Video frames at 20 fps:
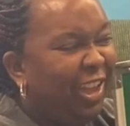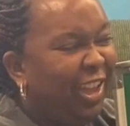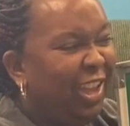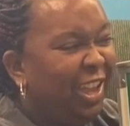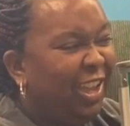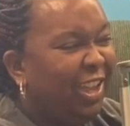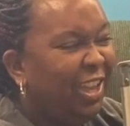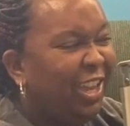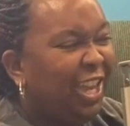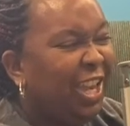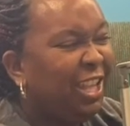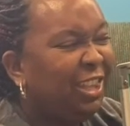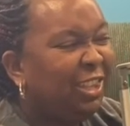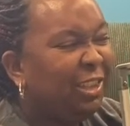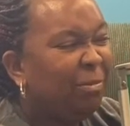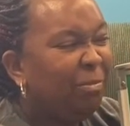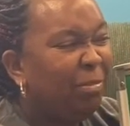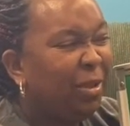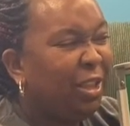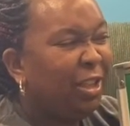and eat the
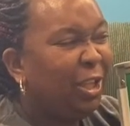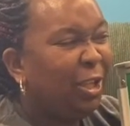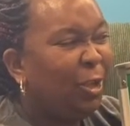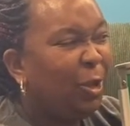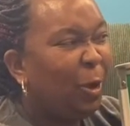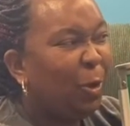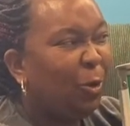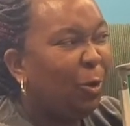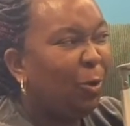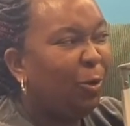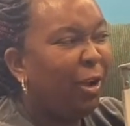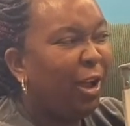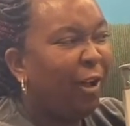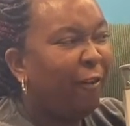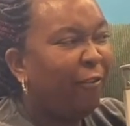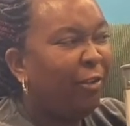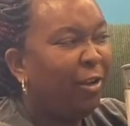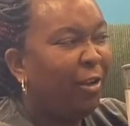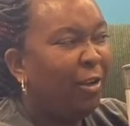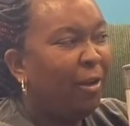billy goat gruff,
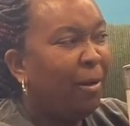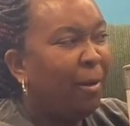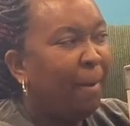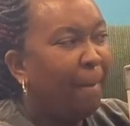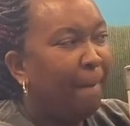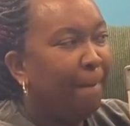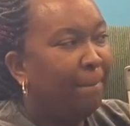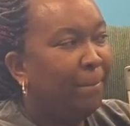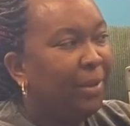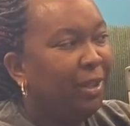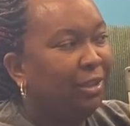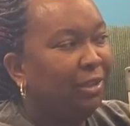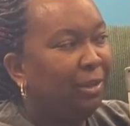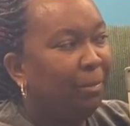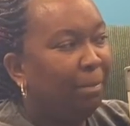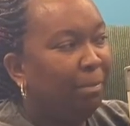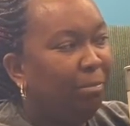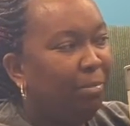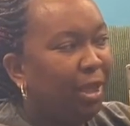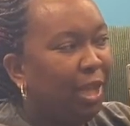but the
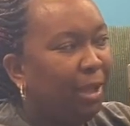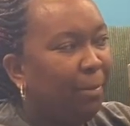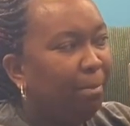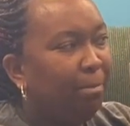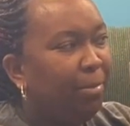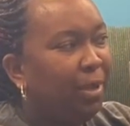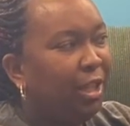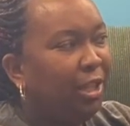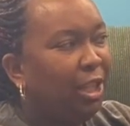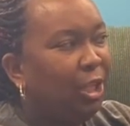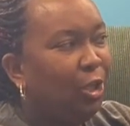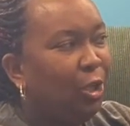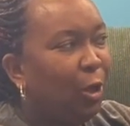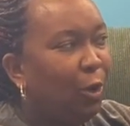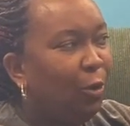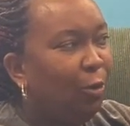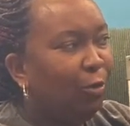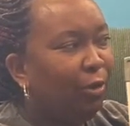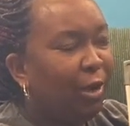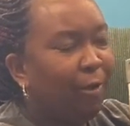big billy
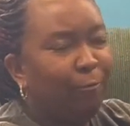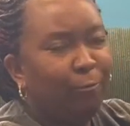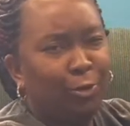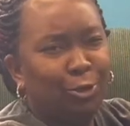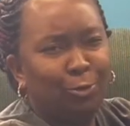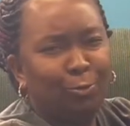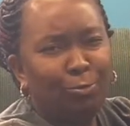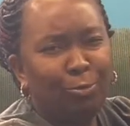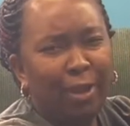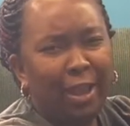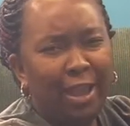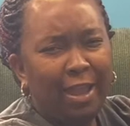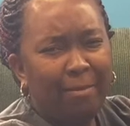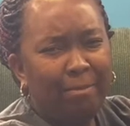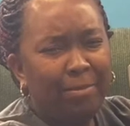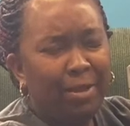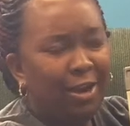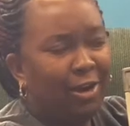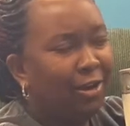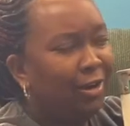goat gruff was way
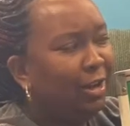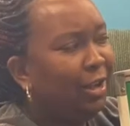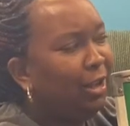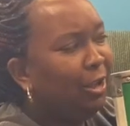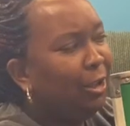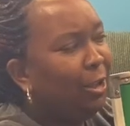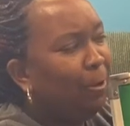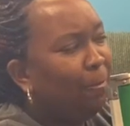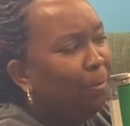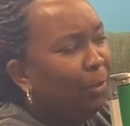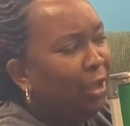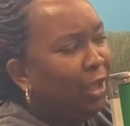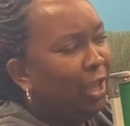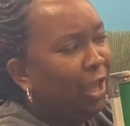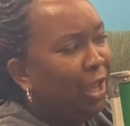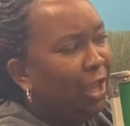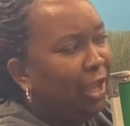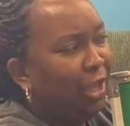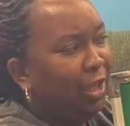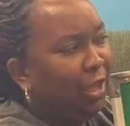bigger than him,
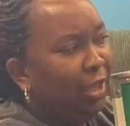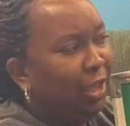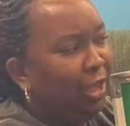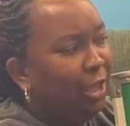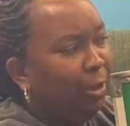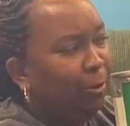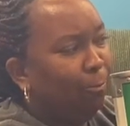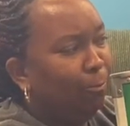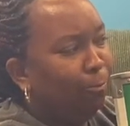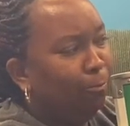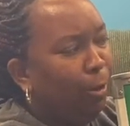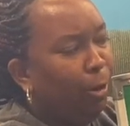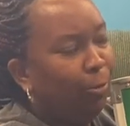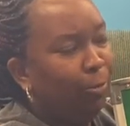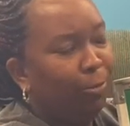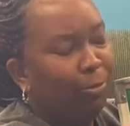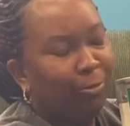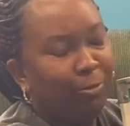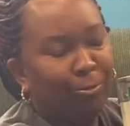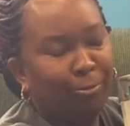and he woof,
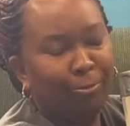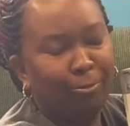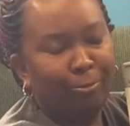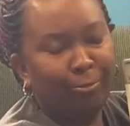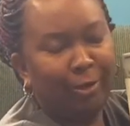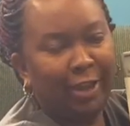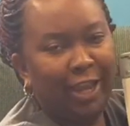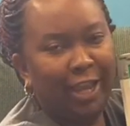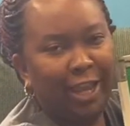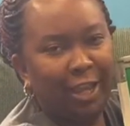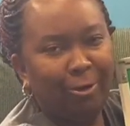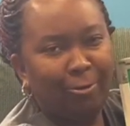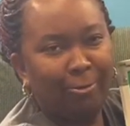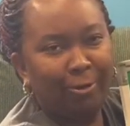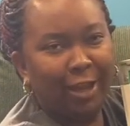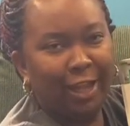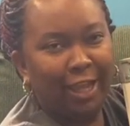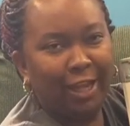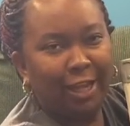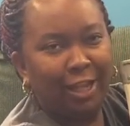ran
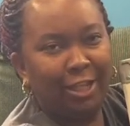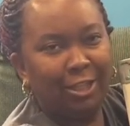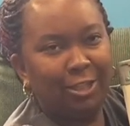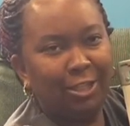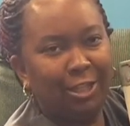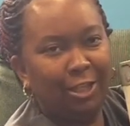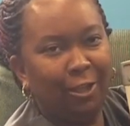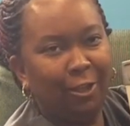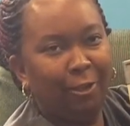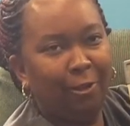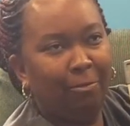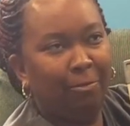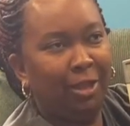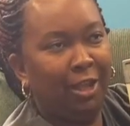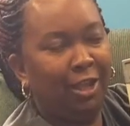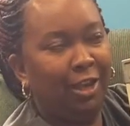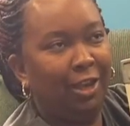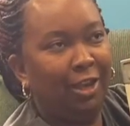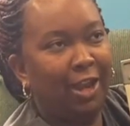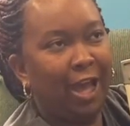right into him
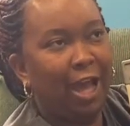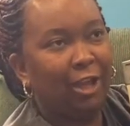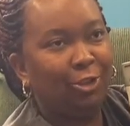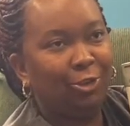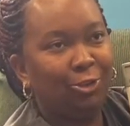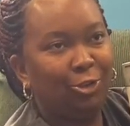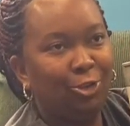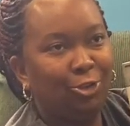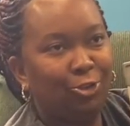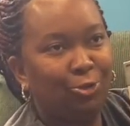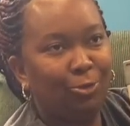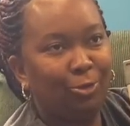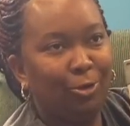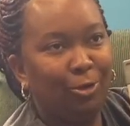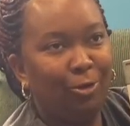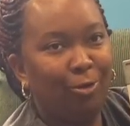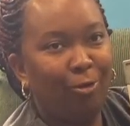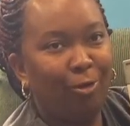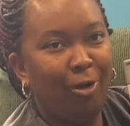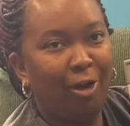and knocked the
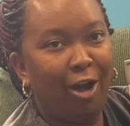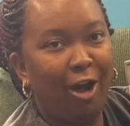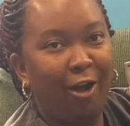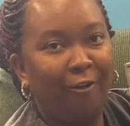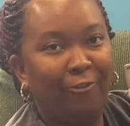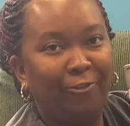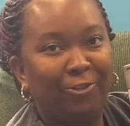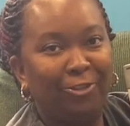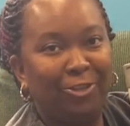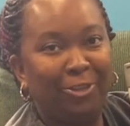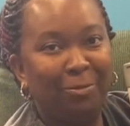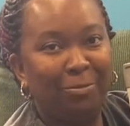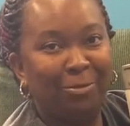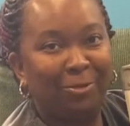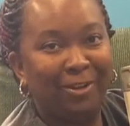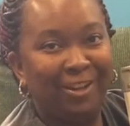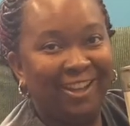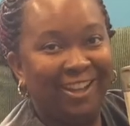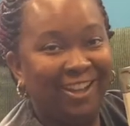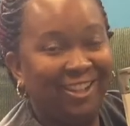troll off the
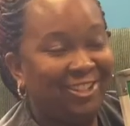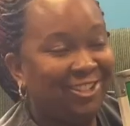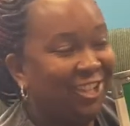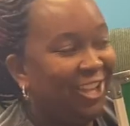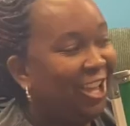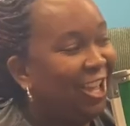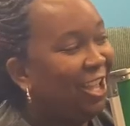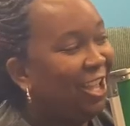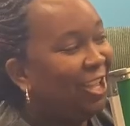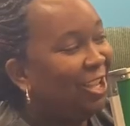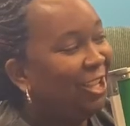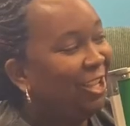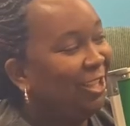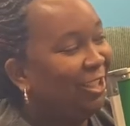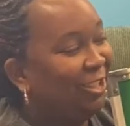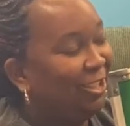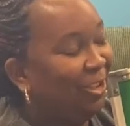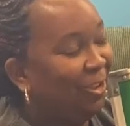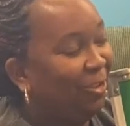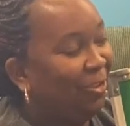bridge. And
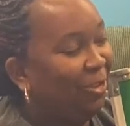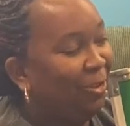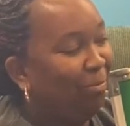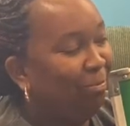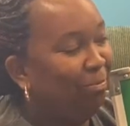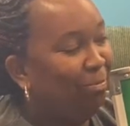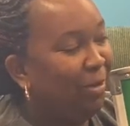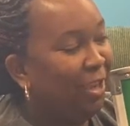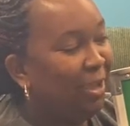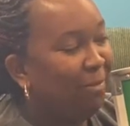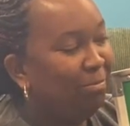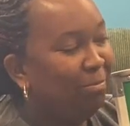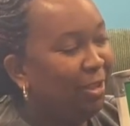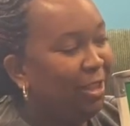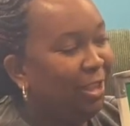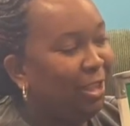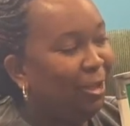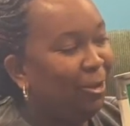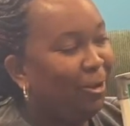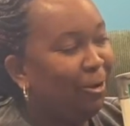so the big
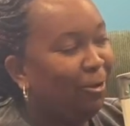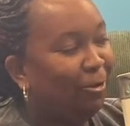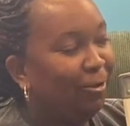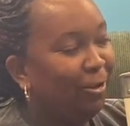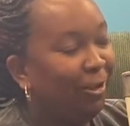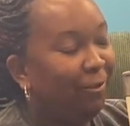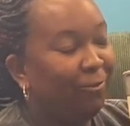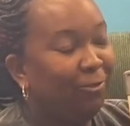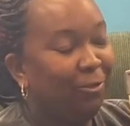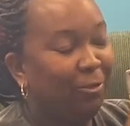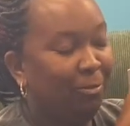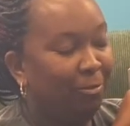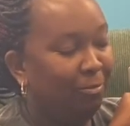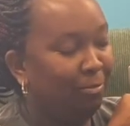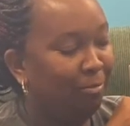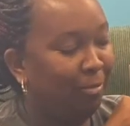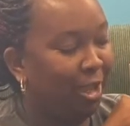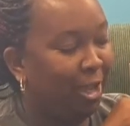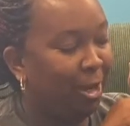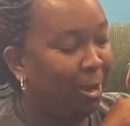billy goat gruff
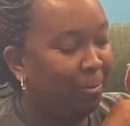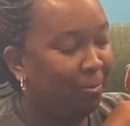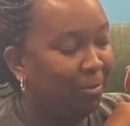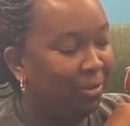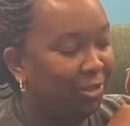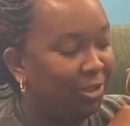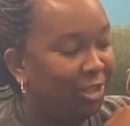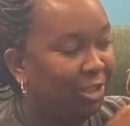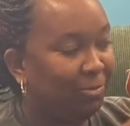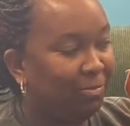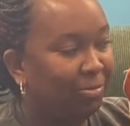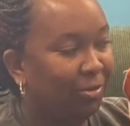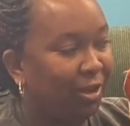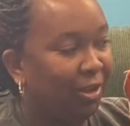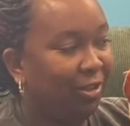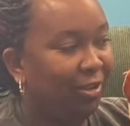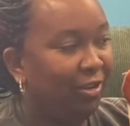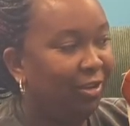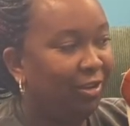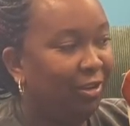met up with his
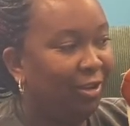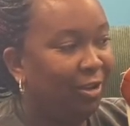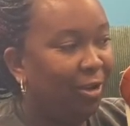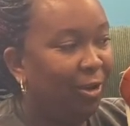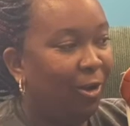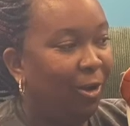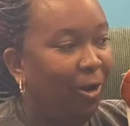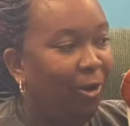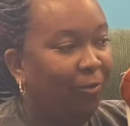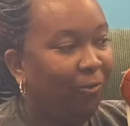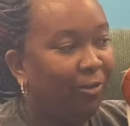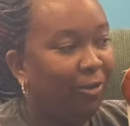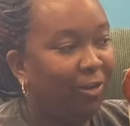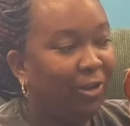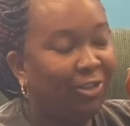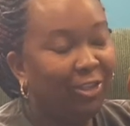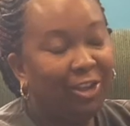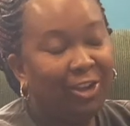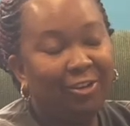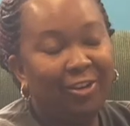brother over
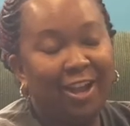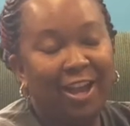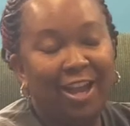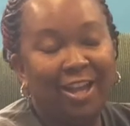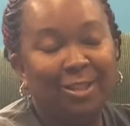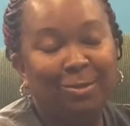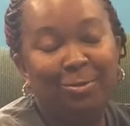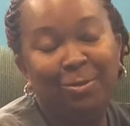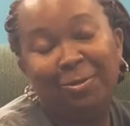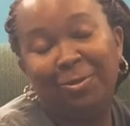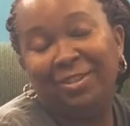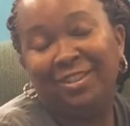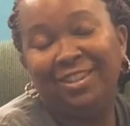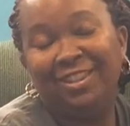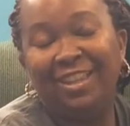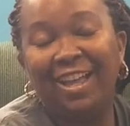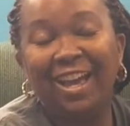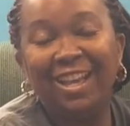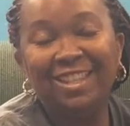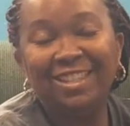on the grass where it was
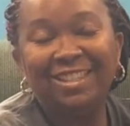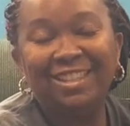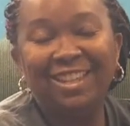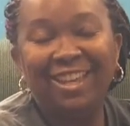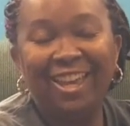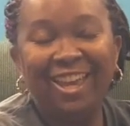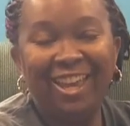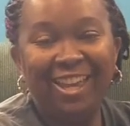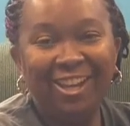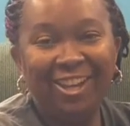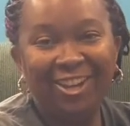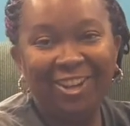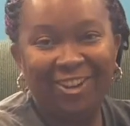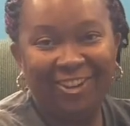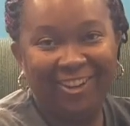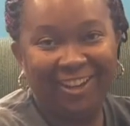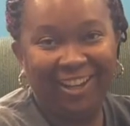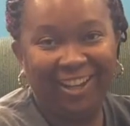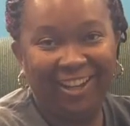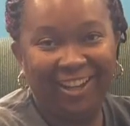nice and
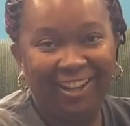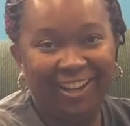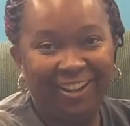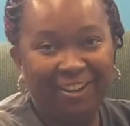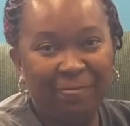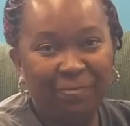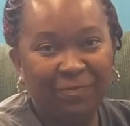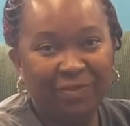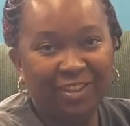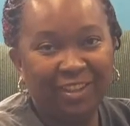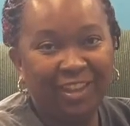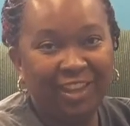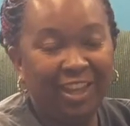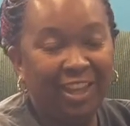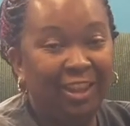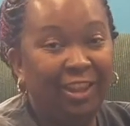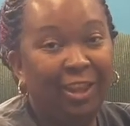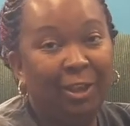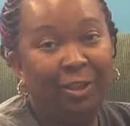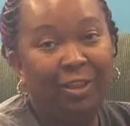green,
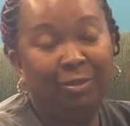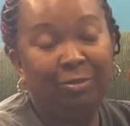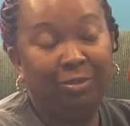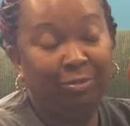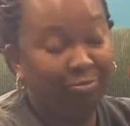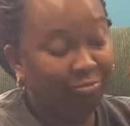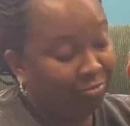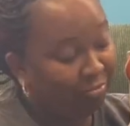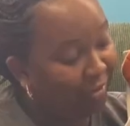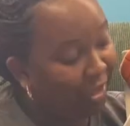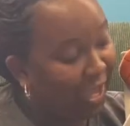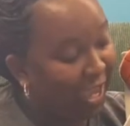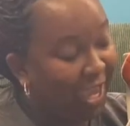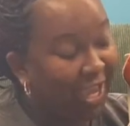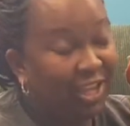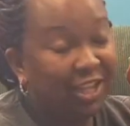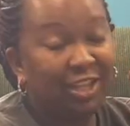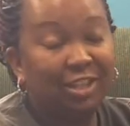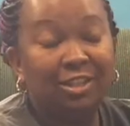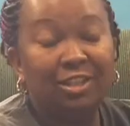and they
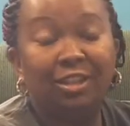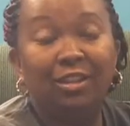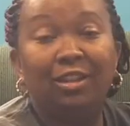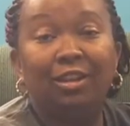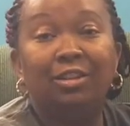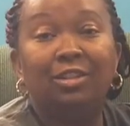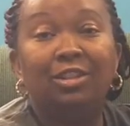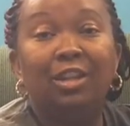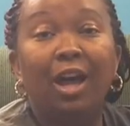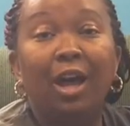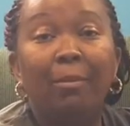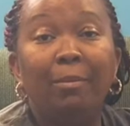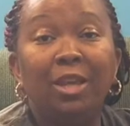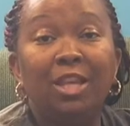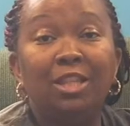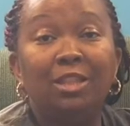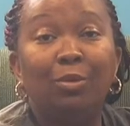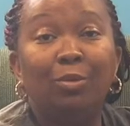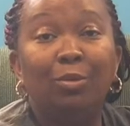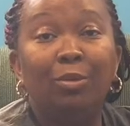ate until their
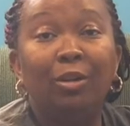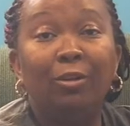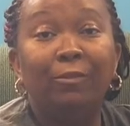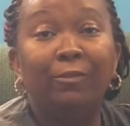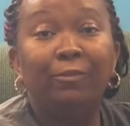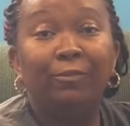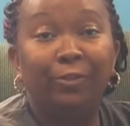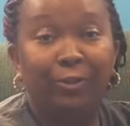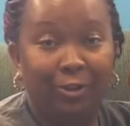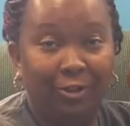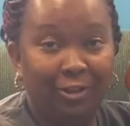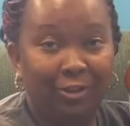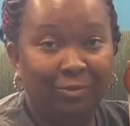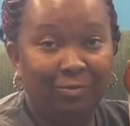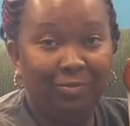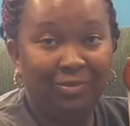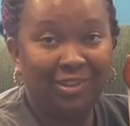tummies were full.